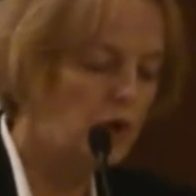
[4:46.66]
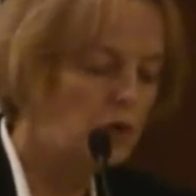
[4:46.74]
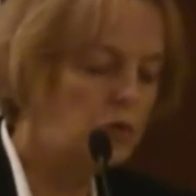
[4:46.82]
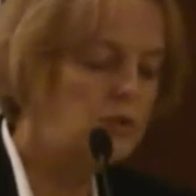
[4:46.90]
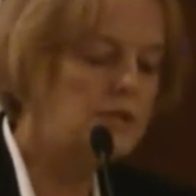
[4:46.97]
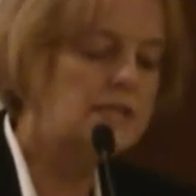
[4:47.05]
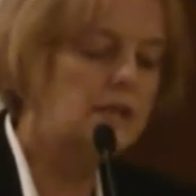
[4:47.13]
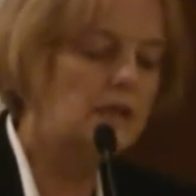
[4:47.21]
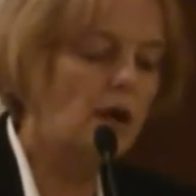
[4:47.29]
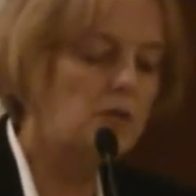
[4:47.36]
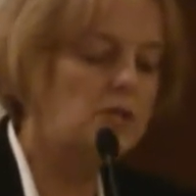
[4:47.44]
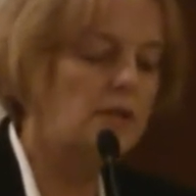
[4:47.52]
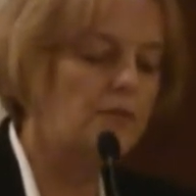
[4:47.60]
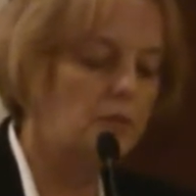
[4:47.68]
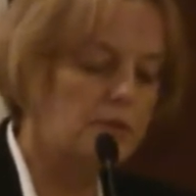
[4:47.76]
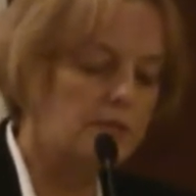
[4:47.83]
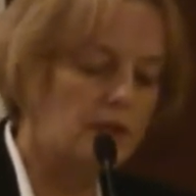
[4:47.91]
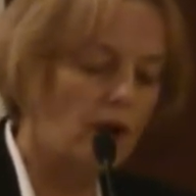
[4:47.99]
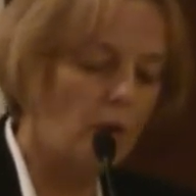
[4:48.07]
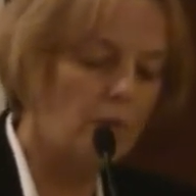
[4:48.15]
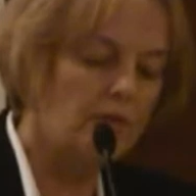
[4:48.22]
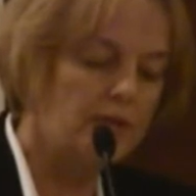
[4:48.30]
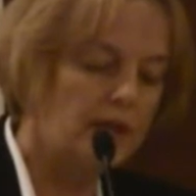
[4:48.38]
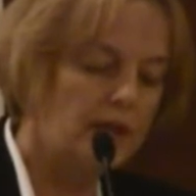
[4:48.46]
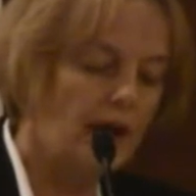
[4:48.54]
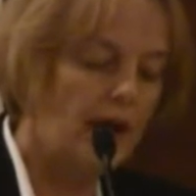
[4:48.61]
to disclose the full scope of
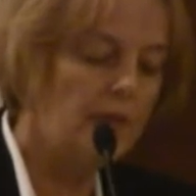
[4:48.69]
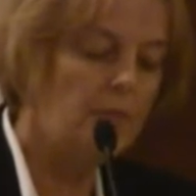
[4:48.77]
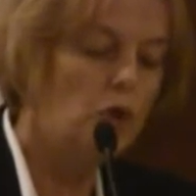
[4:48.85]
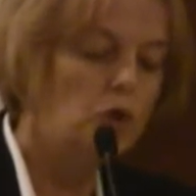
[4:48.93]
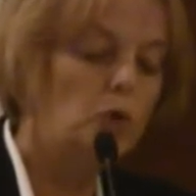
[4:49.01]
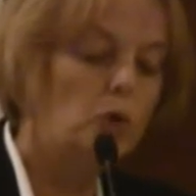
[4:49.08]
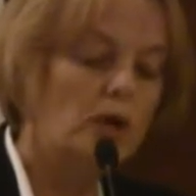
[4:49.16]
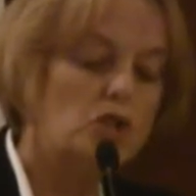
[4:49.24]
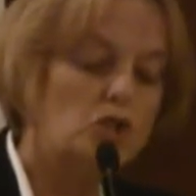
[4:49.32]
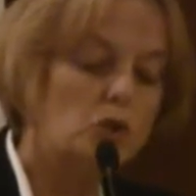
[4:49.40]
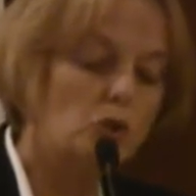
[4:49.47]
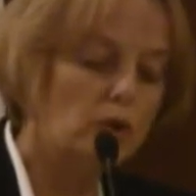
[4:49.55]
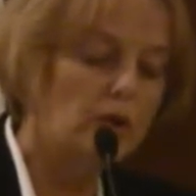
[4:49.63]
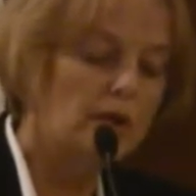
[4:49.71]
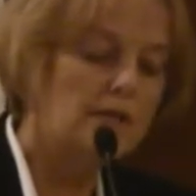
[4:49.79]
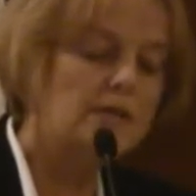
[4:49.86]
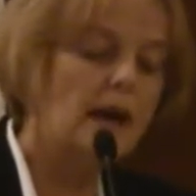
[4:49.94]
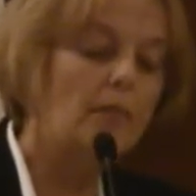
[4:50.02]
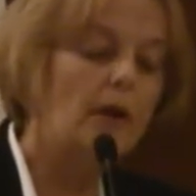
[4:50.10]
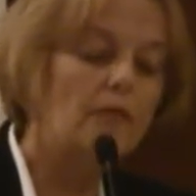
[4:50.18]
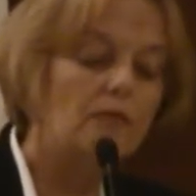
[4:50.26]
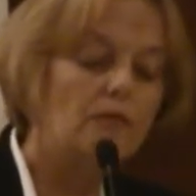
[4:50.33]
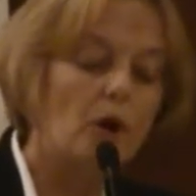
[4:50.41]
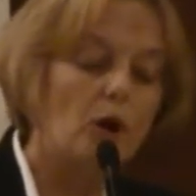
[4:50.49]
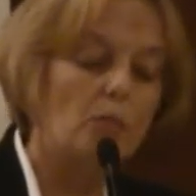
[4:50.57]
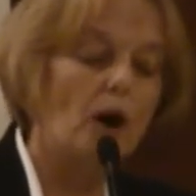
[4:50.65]
the crime, to assure some
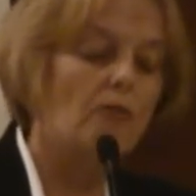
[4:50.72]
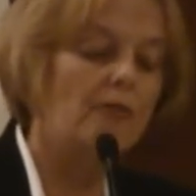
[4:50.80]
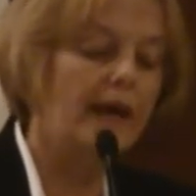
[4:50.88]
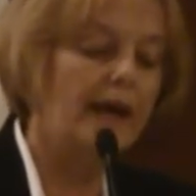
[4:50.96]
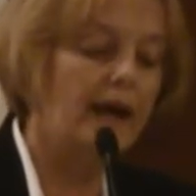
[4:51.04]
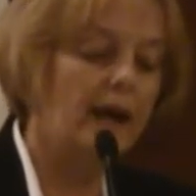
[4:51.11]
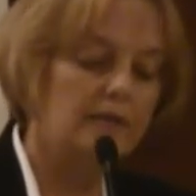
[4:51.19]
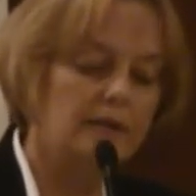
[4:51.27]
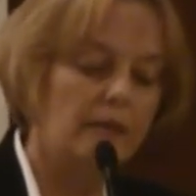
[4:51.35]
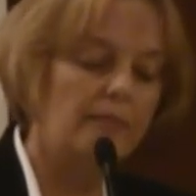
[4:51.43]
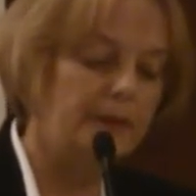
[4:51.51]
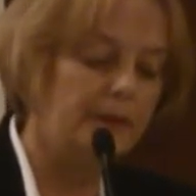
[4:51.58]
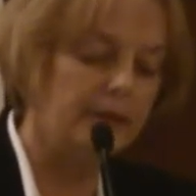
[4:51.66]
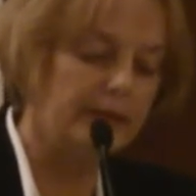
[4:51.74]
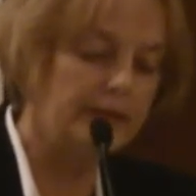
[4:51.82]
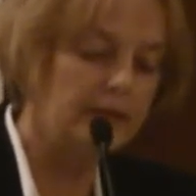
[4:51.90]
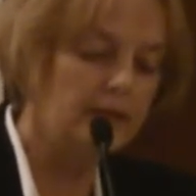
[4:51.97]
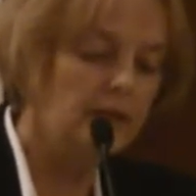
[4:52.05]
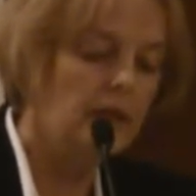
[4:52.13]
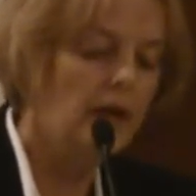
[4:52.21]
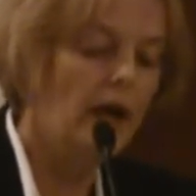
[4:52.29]
form of accountability,